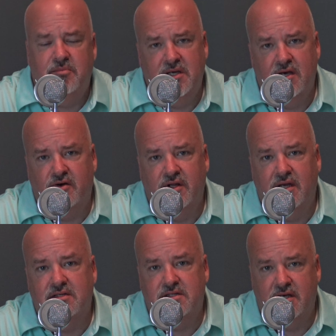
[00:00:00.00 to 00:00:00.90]
be held in
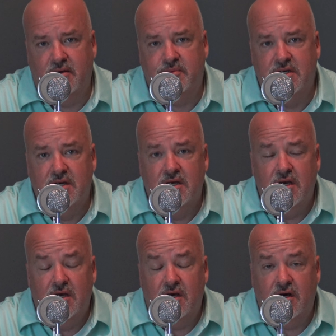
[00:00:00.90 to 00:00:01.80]
contempt
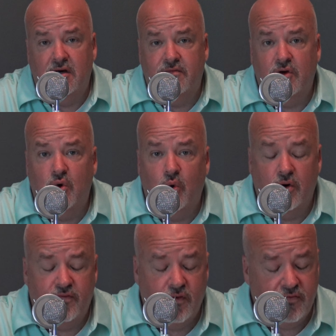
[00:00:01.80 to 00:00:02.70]
of
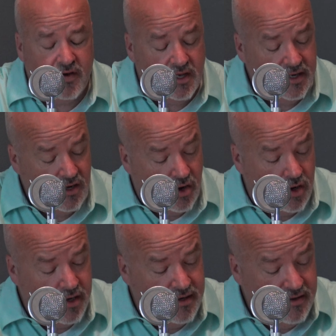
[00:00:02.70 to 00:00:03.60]
court for failing
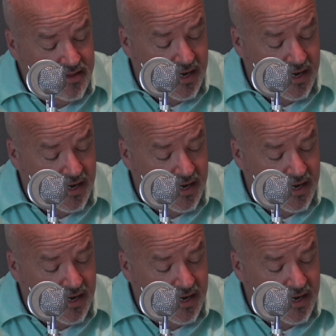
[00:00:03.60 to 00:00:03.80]
on that